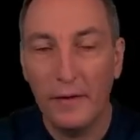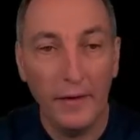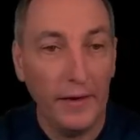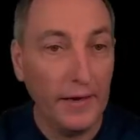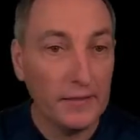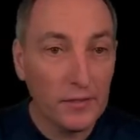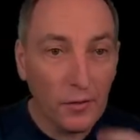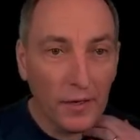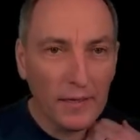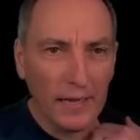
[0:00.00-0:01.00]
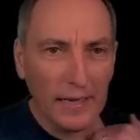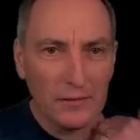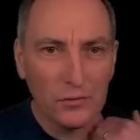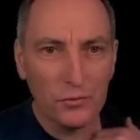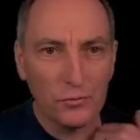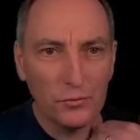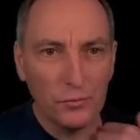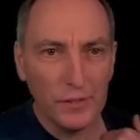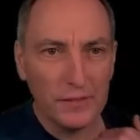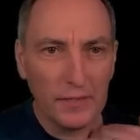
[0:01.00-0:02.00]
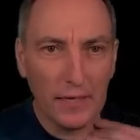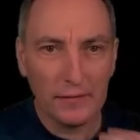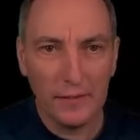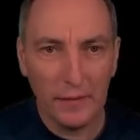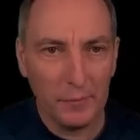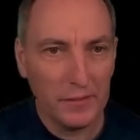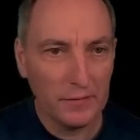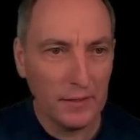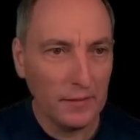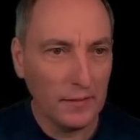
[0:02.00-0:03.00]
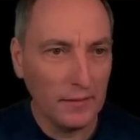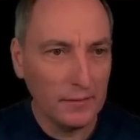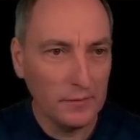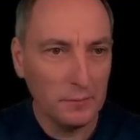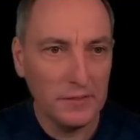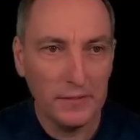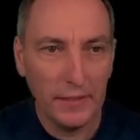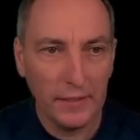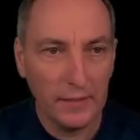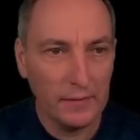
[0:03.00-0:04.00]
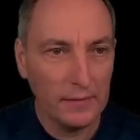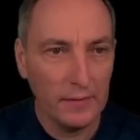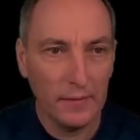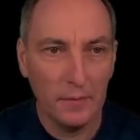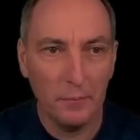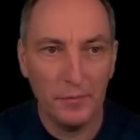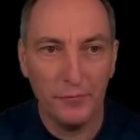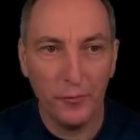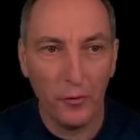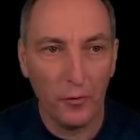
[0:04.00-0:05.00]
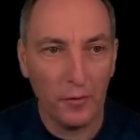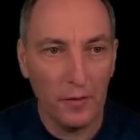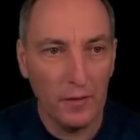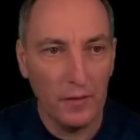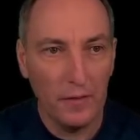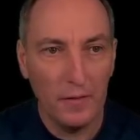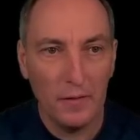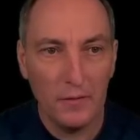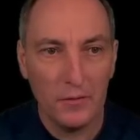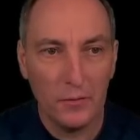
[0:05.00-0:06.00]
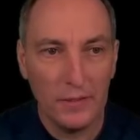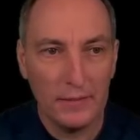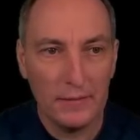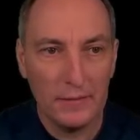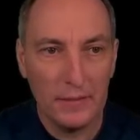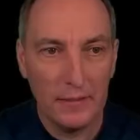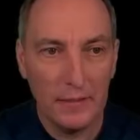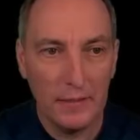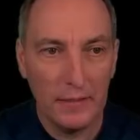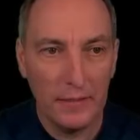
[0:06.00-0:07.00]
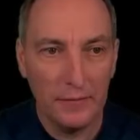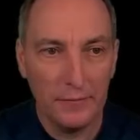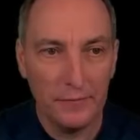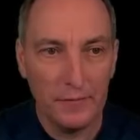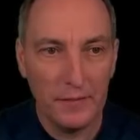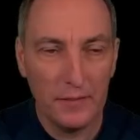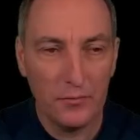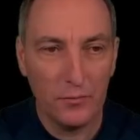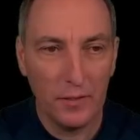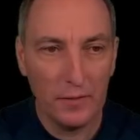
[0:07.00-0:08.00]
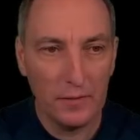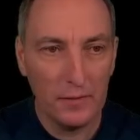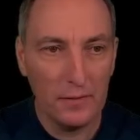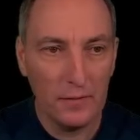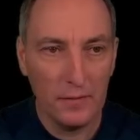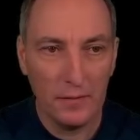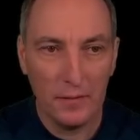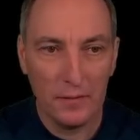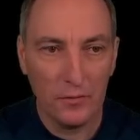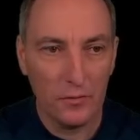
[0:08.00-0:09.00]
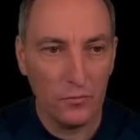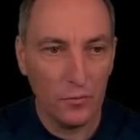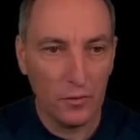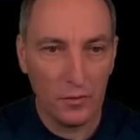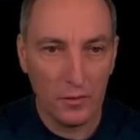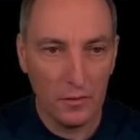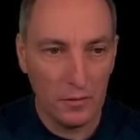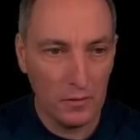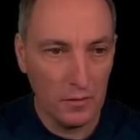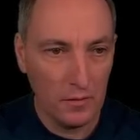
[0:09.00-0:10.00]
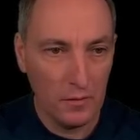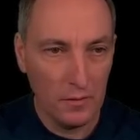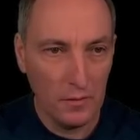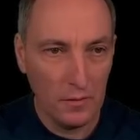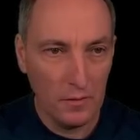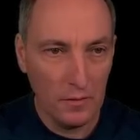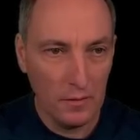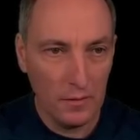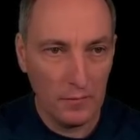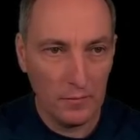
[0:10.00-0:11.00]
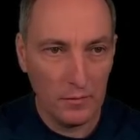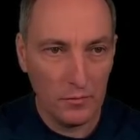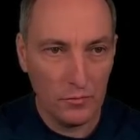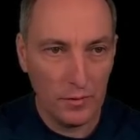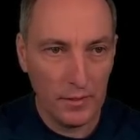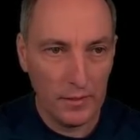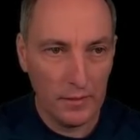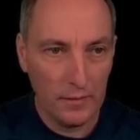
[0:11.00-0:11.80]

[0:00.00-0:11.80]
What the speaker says: Hey, sorry, I had to restart here because I did a mistake before. So let's see if this one is going to work. I'm going to try.